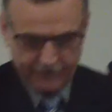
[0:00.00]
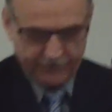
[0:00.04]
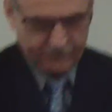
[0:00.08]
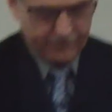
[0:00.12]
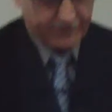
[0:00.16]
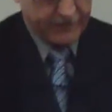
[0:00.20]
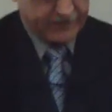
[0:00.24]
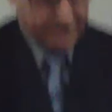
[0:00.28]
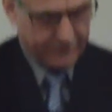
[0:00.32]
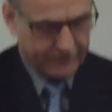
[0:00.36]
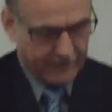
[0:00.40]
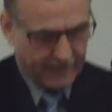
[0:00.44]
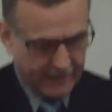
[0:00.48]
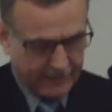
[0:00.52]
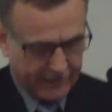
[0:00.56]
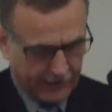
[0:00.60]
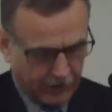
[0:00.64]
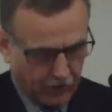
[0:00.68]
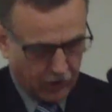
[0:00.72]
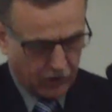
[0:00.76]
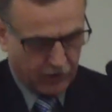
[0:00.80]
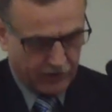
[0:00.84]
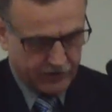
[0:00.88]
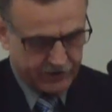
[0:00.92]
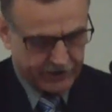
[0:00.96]
affect the
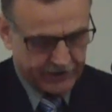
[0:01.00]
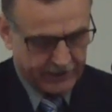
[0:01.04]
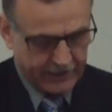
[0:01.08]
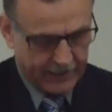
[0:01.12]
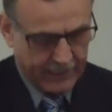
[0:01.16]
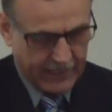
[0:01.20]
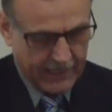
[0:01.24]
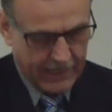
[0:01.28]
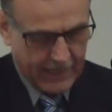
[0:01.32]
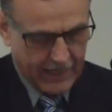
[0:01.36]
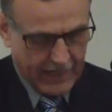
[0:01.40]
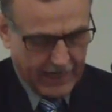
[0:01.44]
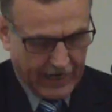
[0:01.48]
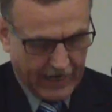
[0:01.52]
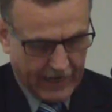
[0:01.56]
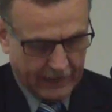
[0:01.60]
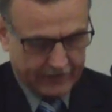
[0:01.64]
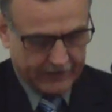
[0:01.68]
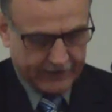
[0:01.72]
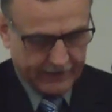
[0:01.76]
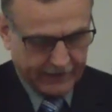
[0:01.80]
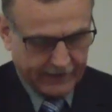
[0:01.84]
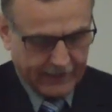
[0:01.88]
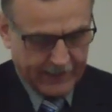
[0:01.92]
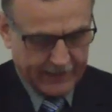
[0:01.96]
ecology
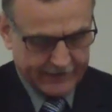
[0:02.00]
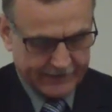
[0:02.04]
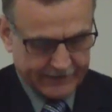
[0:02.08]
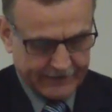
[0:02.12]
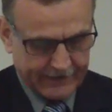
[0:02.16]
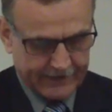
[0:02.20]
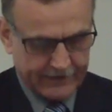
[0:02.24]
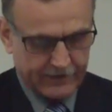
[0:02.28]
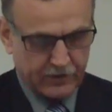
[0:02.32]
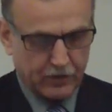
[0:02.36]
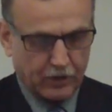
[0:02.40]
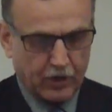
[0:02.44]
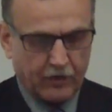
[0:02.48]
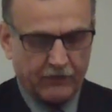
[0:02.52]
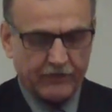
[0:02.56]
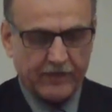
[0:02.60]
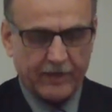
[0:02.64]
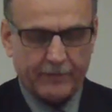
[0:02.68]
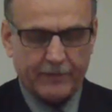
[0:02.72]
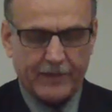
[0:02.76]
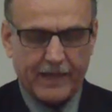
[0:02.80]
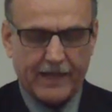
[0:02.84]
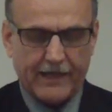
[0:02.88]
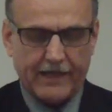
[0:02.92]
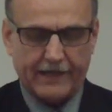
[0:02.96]
and the gases of
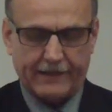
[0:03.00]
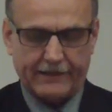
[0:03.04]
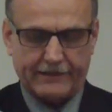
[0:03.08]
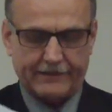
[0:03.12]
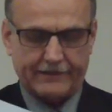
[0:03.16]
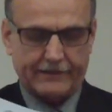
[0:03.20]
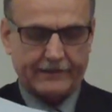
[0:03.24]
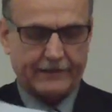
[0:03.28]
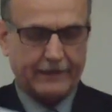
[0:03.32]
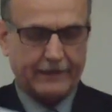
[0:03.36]
the planet.